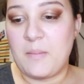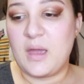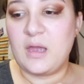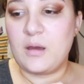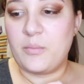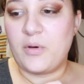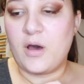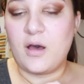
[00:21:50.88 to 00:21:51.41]

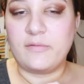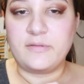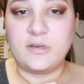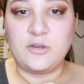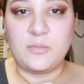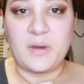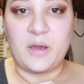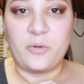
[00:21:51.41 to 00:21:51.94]
makeup off
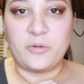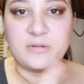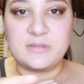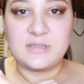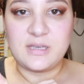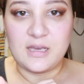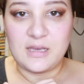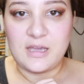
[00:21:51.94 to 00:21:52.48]
and do my whole
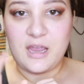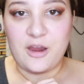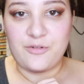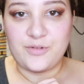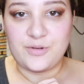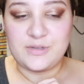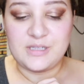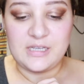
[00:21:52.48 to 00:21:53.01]
skincare
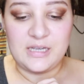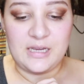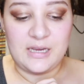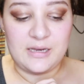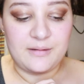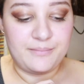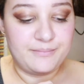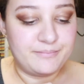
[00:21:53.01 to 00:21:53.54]

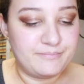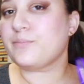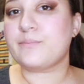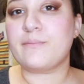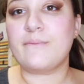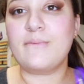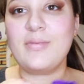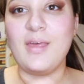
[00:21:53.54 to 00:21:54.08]
routine.
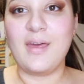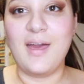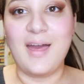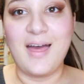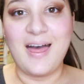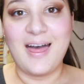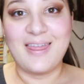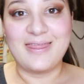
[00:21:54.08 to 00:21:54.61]

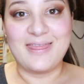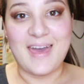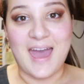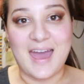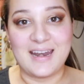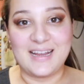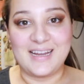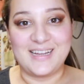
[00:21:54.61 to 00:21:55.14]

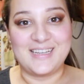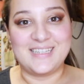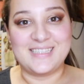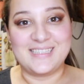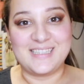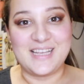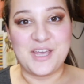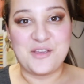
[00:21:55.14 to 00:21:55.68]
That
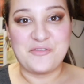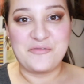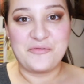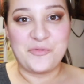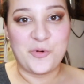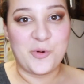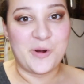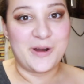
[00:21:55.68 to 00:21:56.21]
is it
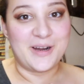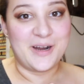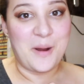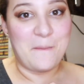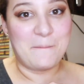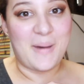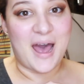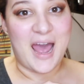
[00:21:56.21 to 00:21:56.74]
for
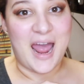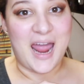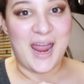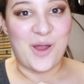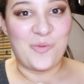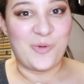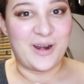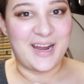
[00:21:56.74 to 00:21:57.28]

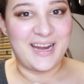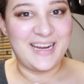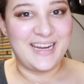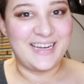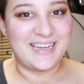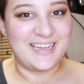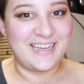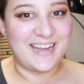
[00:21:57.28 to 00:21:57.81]
my what I
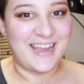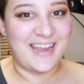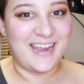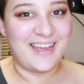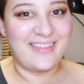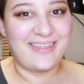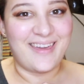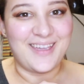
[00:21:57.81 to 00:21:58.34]
eat in a
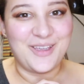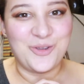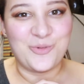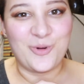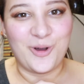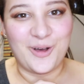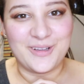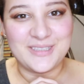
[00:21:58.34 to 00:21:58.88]
day. Thank
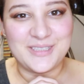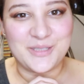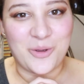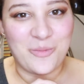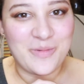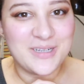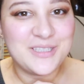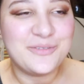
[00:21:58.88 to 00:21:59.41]
you all
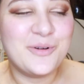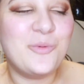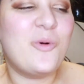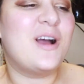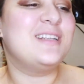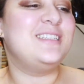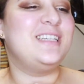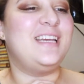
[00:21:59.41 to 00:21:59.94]
so much for
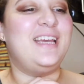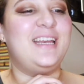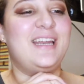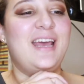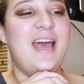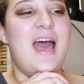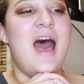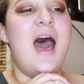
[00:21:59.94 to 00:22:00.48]
watching.
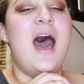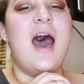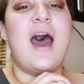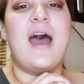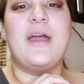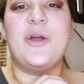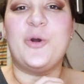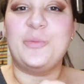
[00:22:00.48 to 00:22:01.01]

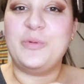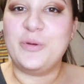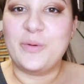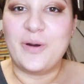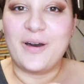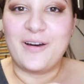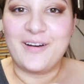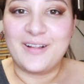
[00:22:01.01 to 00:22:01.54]
I hope you
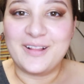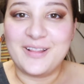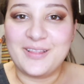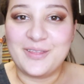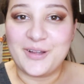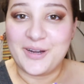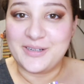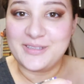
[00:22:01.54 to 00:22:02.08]
all
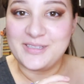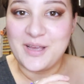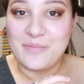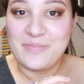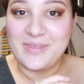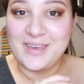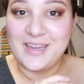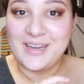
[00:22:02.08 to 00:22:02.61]
learned
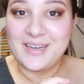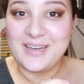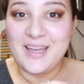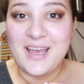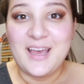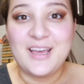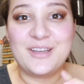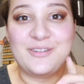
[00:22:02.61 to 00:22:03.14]
something.
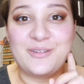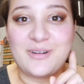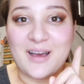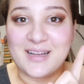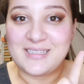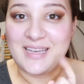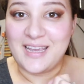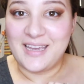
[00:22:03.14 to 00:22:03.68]
Do
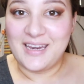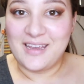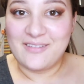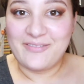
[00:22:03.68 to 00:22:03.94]
not take any